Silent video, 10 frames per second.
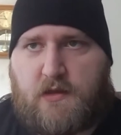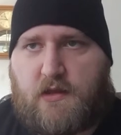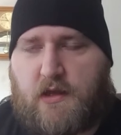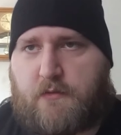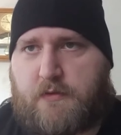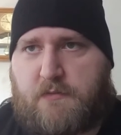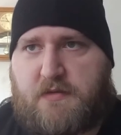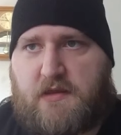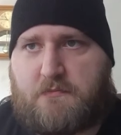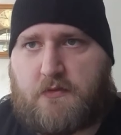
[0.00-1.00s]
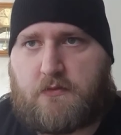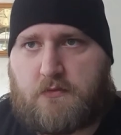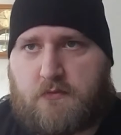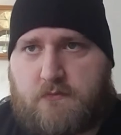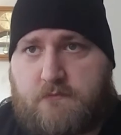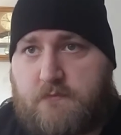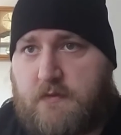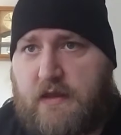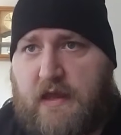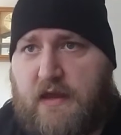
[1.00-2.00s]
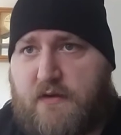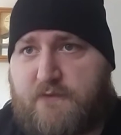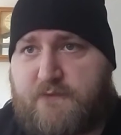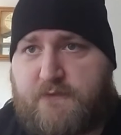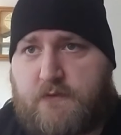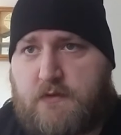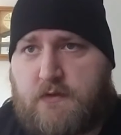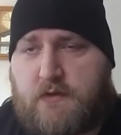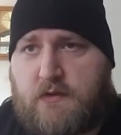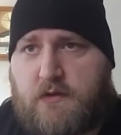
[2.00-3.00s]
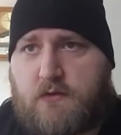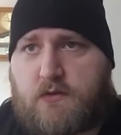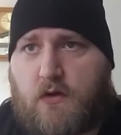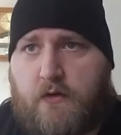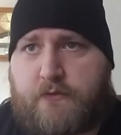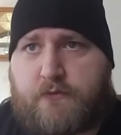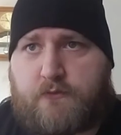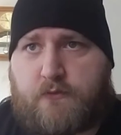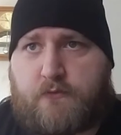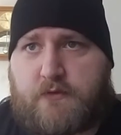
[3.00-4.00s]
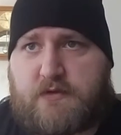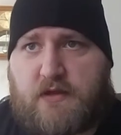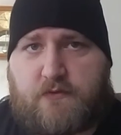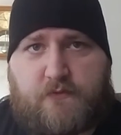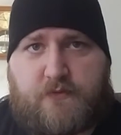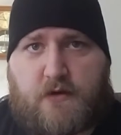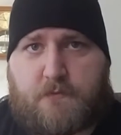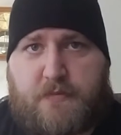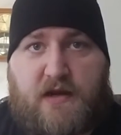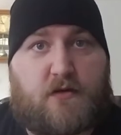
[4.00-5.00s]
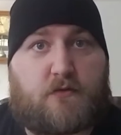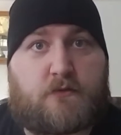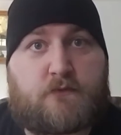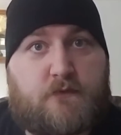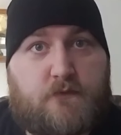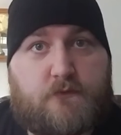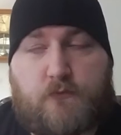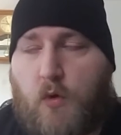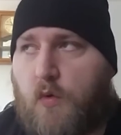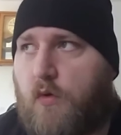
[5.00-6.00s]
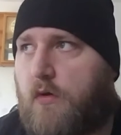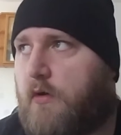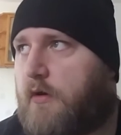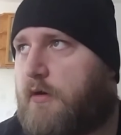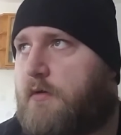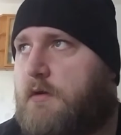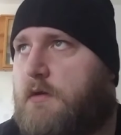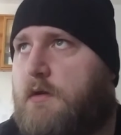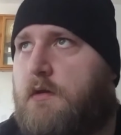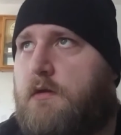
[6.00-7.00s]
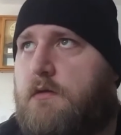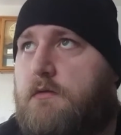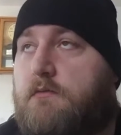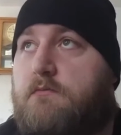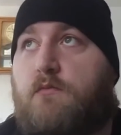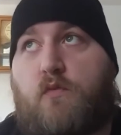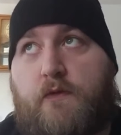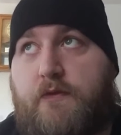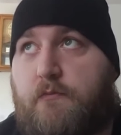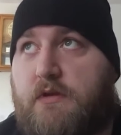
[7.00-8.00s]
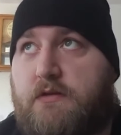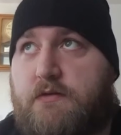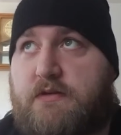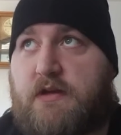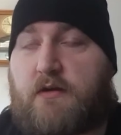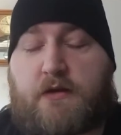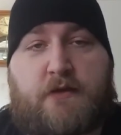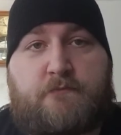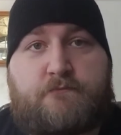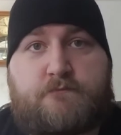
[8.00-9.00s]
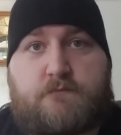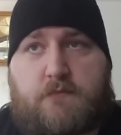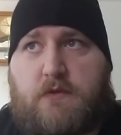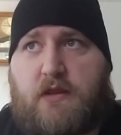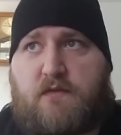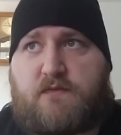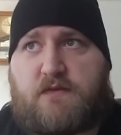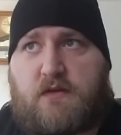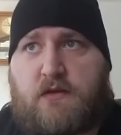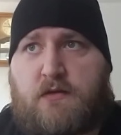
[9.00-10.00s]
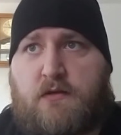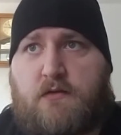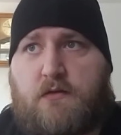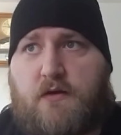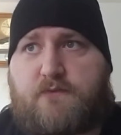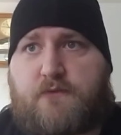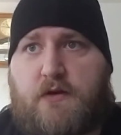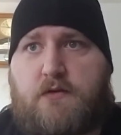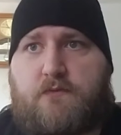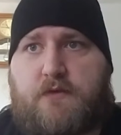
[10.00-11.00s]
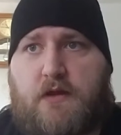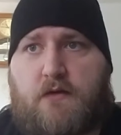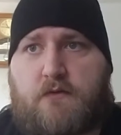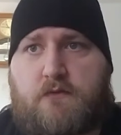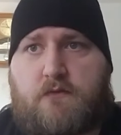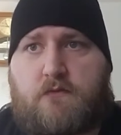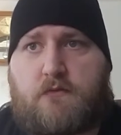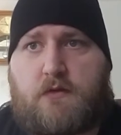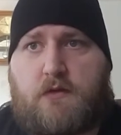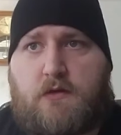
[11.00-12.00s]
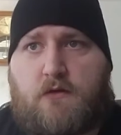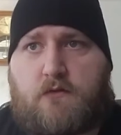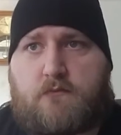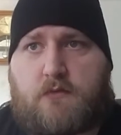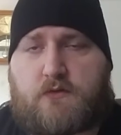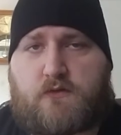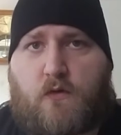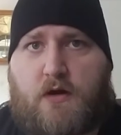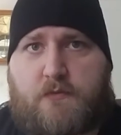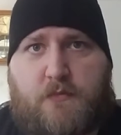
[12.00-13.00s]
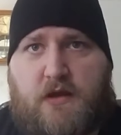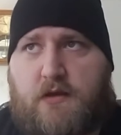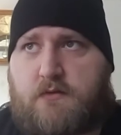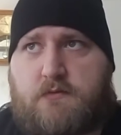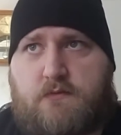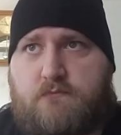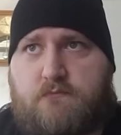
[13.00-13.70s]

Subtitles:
How many people have gone through the death of their parents? Or with the military, they've seen a friend of theirs, a squad mate,